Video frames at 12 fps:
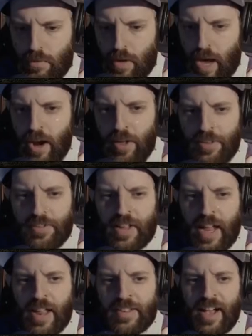I don't know, this is
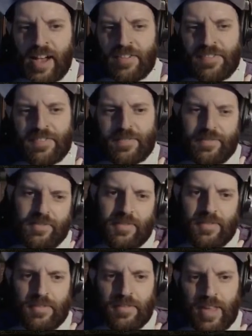kind of tough.
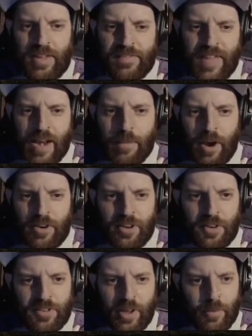Like, Vanamar
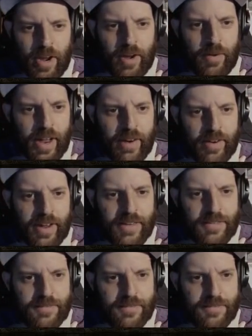shows up right away, right?